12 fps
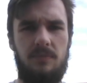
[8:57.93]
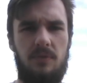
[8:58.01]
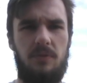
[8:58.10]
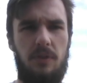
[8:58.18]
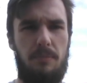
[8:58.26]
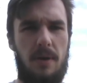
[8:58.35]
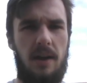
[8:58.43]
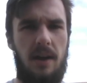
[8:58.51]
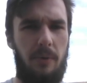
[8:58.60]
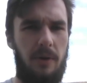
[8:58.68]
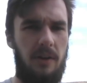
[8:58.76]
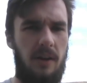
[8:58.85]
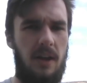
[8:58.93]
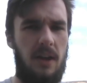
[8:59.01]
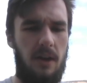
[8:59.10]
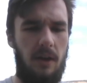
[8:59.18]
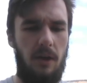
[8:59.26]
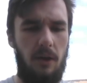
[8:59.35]
for power.
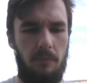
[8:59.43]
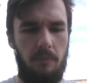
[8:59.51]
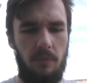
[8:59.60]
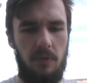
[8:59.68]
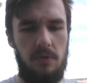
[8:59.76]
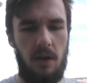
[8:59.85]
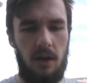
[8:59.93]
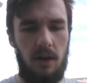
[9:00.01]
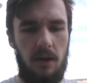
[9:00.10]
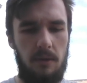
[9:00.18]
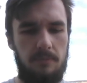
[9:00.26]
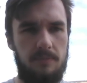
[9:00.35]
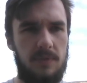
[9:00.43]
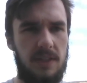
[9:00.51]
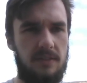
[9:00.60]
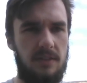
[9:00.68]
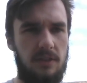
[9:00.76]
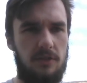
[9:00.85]

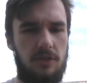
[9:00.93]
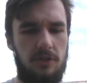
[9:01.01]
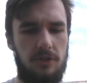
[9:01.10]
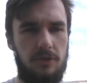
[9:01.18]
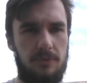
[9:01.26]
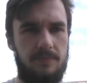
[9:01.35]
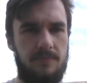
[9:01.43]
Let's see, 2